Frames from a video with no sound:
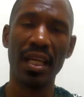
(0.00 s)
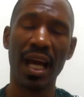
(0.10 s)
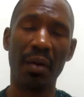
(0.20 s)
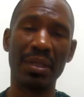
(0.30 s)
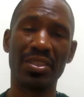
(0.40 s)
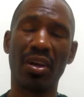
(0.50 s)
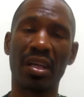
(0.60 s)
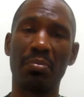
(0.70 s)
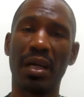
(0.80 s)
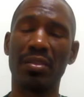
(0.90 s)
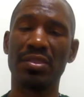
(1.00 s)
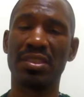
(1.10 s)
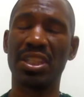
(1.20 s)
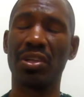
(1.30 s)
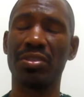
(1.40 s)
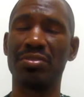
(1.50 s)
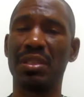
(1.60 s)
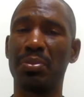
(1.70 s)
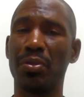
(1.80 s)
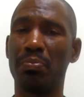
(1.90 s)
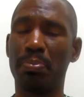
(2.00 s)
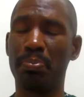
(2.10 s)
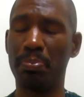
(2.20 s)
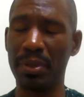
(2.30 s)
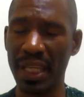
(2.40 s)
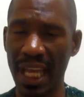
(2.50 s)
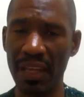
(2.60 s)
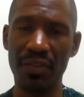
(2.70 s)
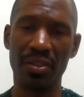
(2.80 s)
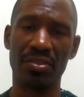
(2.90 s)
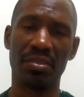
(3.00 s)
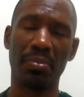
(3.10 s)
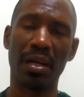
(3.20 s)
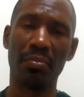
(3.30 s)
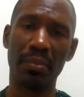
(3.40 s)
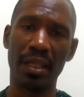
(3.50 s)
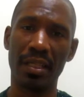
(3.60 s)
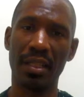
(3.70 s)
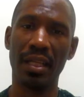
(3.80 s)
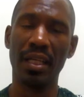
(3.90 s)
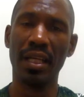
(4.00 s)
I may talk about stereotypical behaviors about men.